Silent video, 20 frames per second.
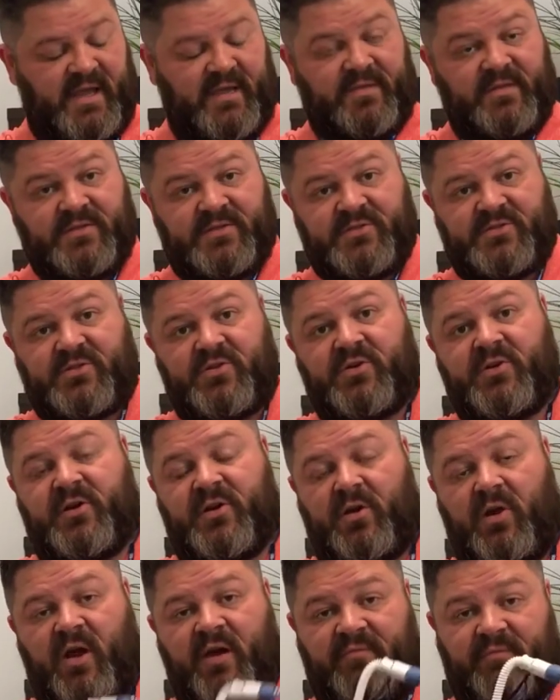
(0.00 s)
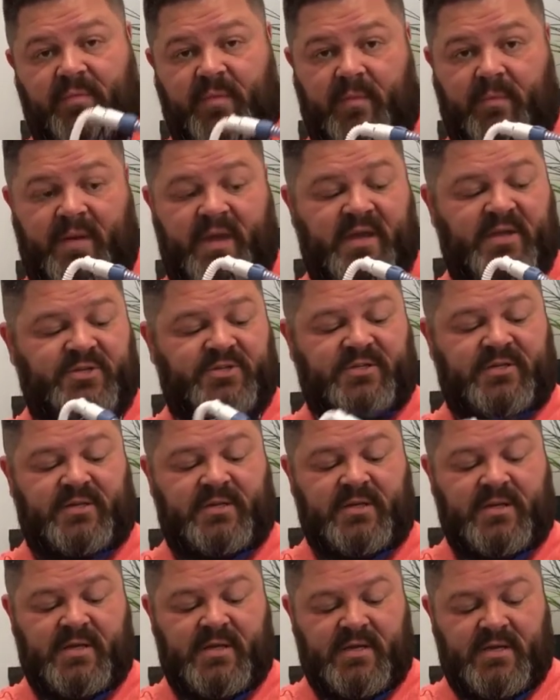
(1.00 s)
and the circuit off from the patient.
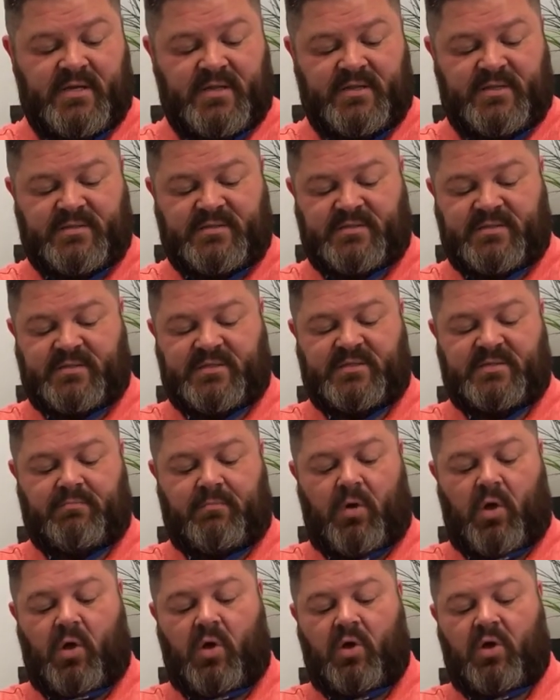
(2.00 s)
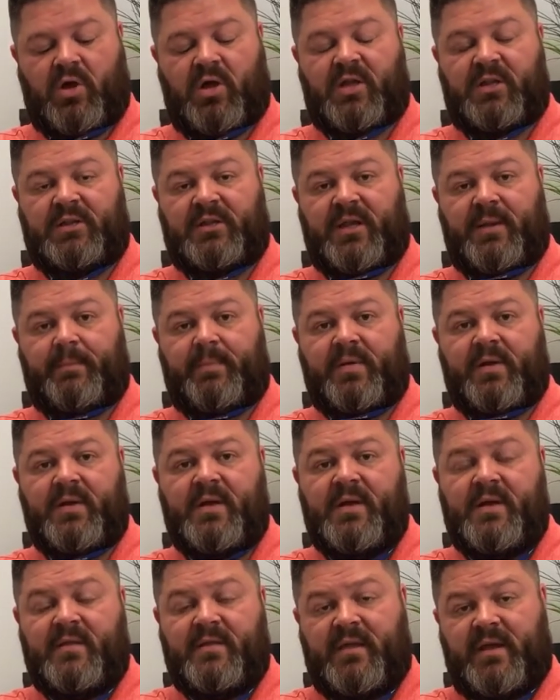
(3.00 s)
This is a small clip
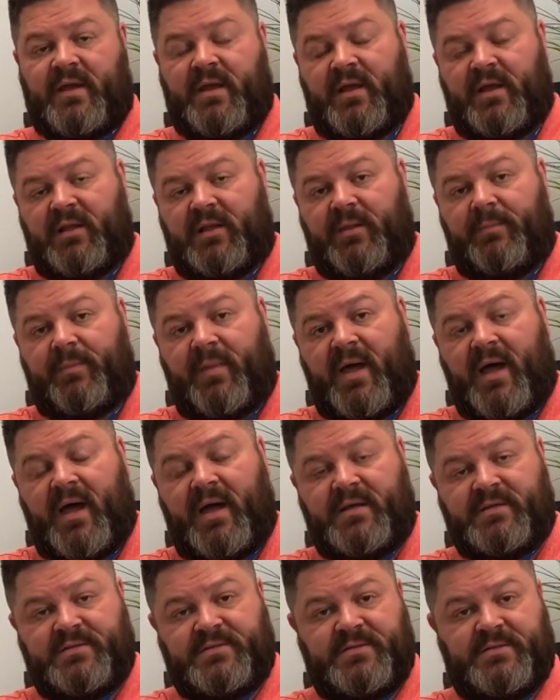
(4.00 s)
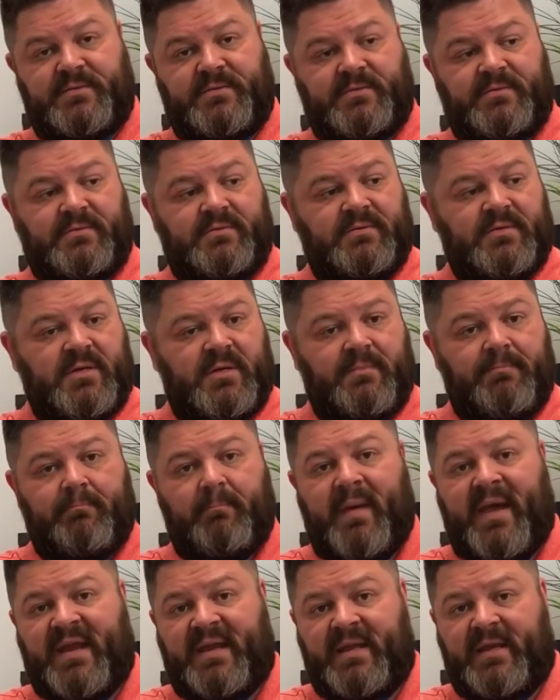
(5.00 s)
that can clip onto
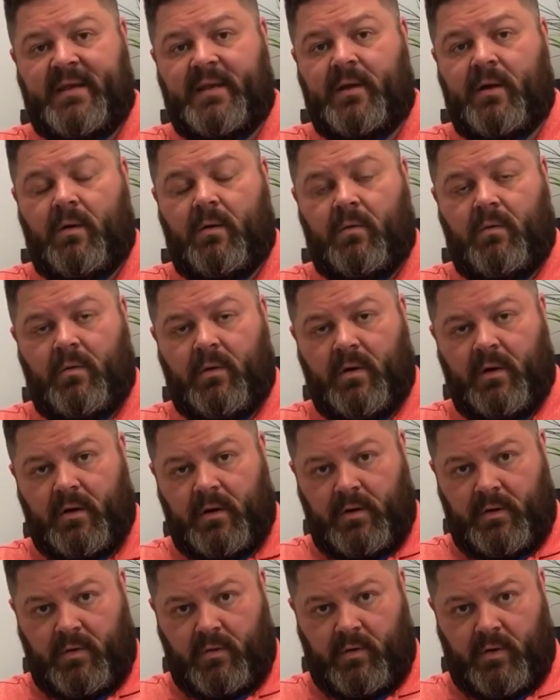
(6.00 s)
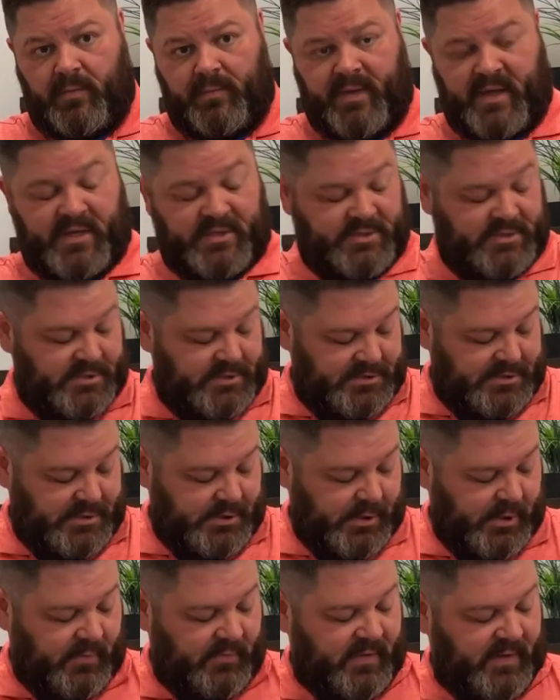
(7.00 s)
bedding or patient's
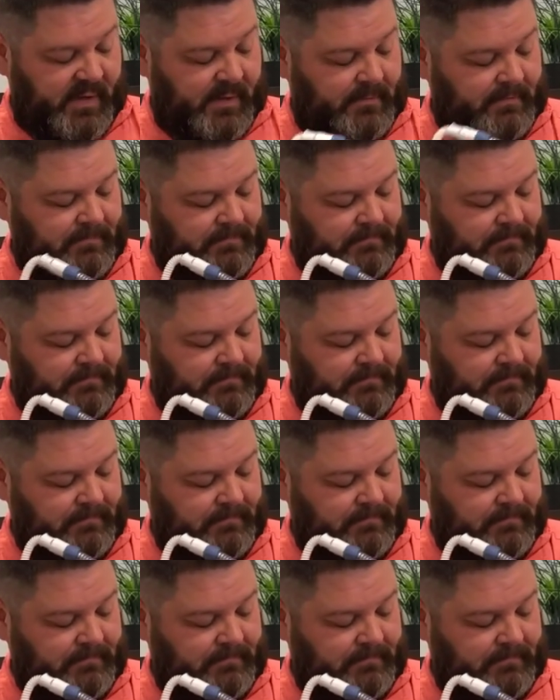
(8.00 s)
clothing.